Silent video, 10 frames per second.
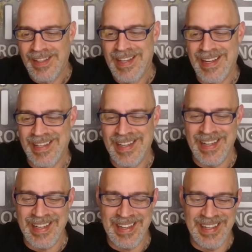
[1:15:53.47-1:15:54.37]

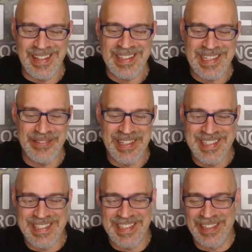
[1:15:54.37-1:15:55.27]

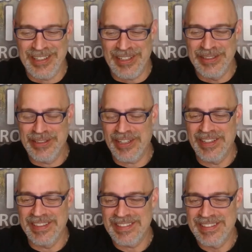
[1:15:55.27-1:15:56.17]
EVG, call you
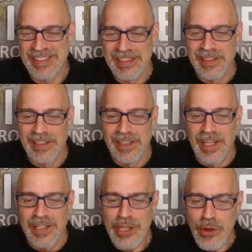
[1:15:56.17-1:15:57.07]
Curtis.
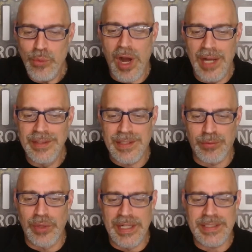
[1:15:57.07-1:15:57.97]
You won
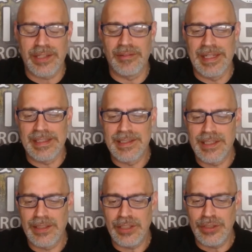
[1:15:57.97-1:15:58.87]
recently. So
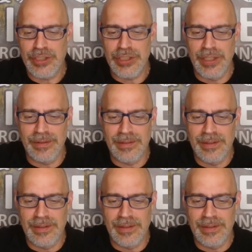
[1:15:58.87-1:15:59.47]
you shouldn't